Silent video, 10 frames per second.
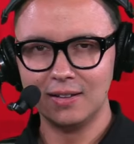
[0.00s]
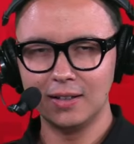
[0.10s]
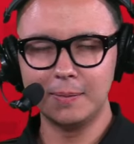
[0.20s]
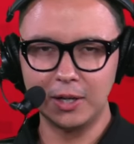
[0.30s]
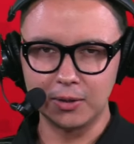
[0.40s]

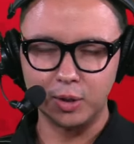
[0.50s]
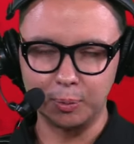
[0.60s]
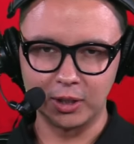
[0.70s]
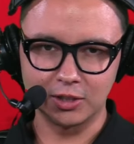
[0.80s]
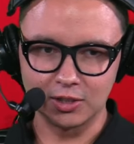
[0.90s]
Let me know your
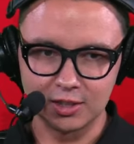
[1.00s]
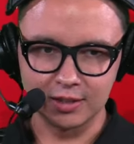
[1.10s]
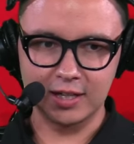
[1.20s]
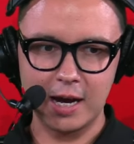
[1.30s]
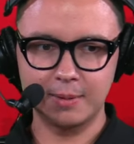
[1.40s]
predictions in
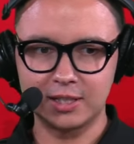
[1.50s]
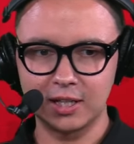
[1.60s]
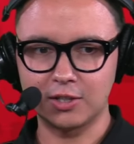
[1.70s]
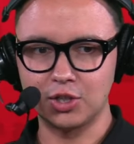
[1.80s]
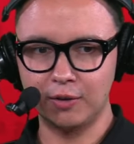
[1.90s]
the comments
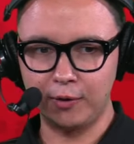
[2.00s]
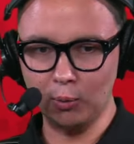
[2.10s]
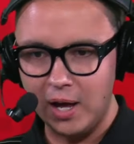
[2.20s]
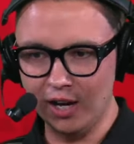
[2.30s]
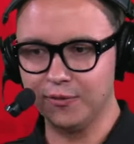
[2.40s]
section. If you're
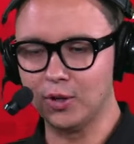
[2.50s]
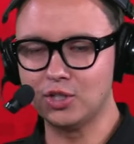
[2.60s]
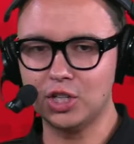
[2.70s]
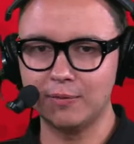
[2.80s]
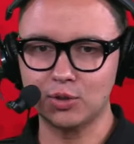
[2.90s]
ready for a
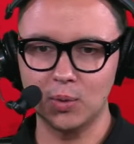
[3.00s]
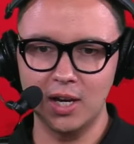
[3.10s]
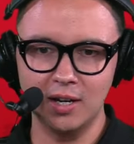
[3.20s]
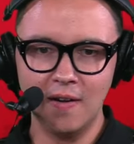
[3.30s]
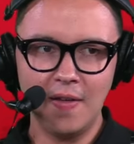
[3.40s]
Chiefs
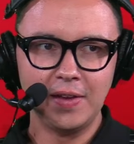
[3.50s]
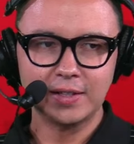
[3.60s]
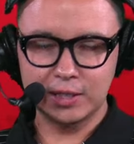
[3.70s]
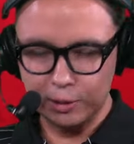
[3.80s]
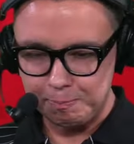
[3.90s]
win,
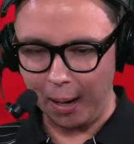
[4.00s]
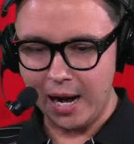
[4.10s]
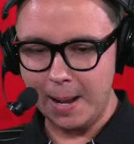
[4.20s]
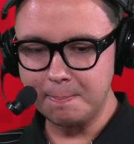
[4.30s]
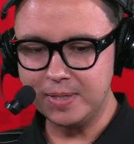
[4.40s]

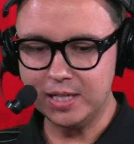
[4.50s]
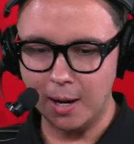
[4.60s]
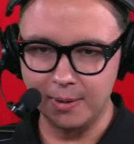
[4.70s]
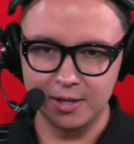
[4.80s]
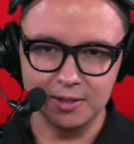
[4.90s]
spam
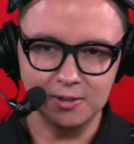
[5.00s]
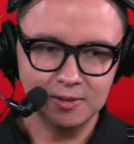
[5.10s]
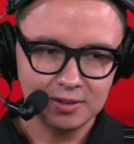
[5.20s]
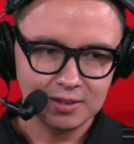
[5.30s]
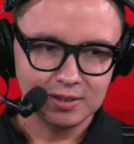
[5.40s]
W.
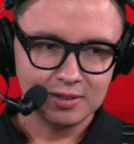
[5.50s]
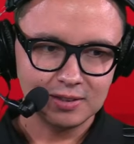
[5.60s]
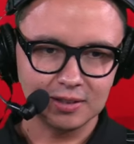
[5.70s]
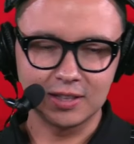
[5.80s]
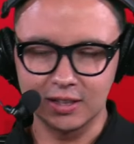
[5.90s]

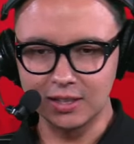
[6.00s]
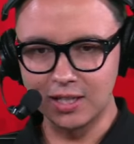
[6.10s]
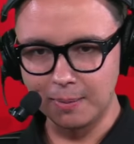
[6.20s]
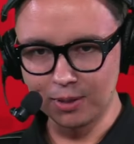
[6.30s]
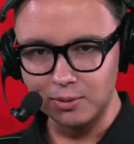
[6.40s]
Let's get the
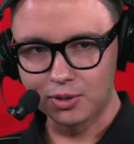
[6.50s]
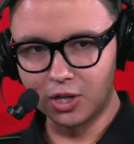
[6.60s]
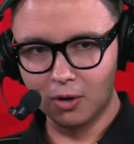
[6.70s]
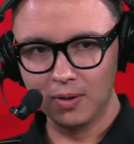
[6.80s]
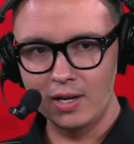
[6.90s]
W's
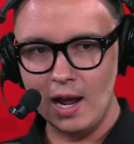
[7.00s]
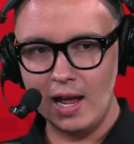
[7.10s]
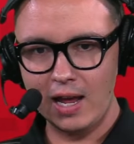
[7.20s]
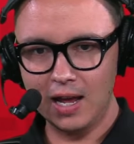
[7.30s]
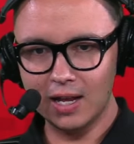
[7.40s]
going,
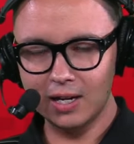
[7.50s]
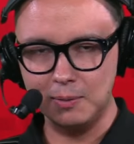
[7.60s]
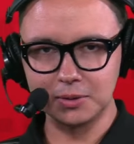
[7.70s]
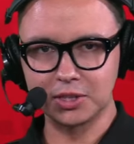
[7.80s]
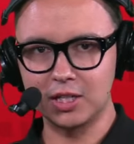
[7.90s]
and
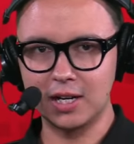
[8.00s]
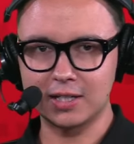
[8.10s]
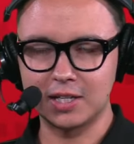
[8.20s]
we'll see you next